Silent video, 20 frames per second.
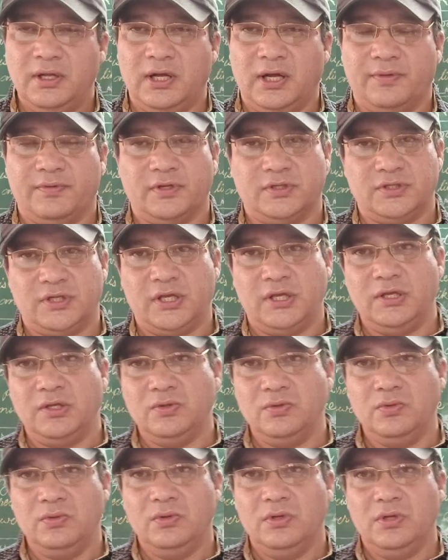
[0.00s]
After seeing
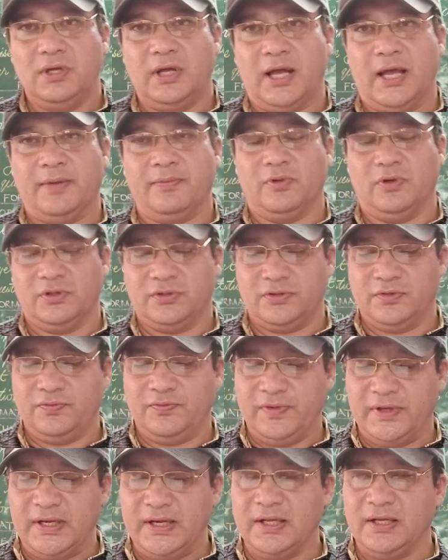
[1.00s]
you, I am also
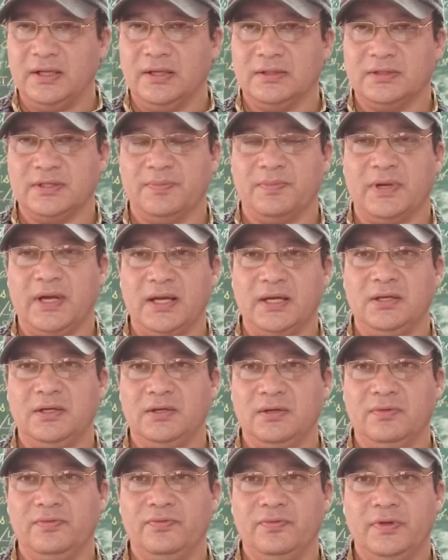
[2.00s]
feeling some
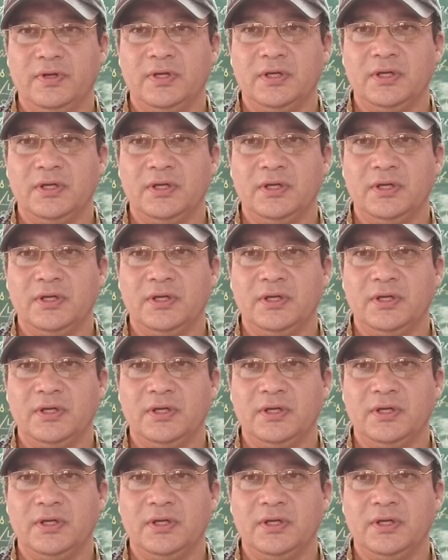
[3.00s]
kind of